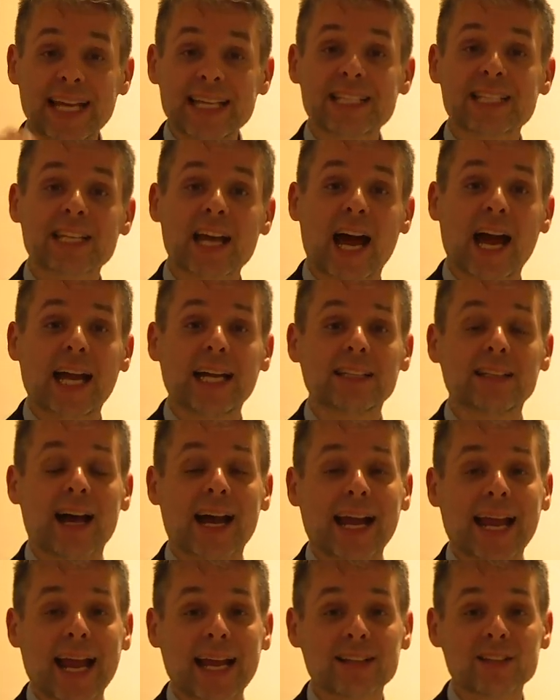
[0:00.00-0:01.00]
Side
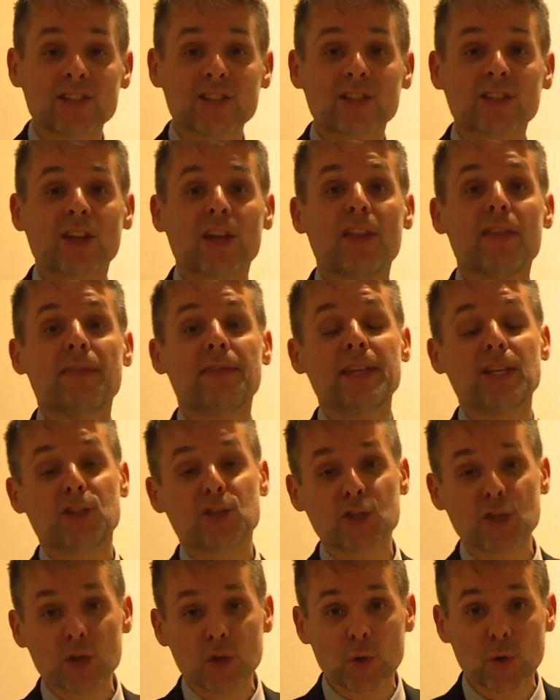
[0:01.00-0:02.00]
against the
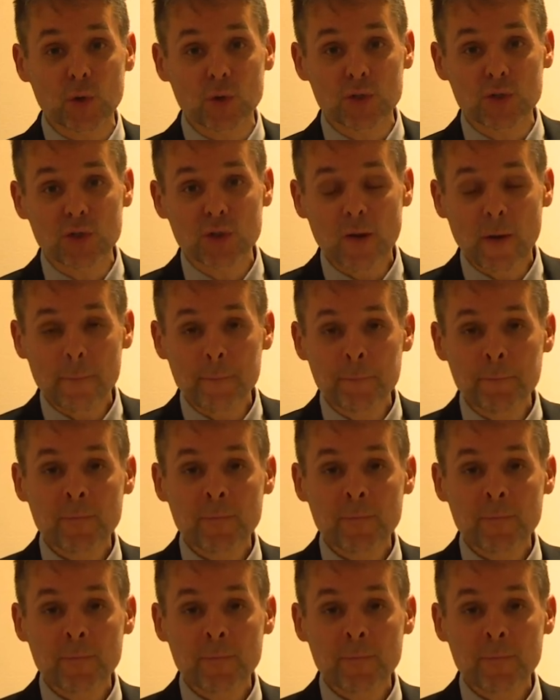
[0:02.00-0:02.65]
Jews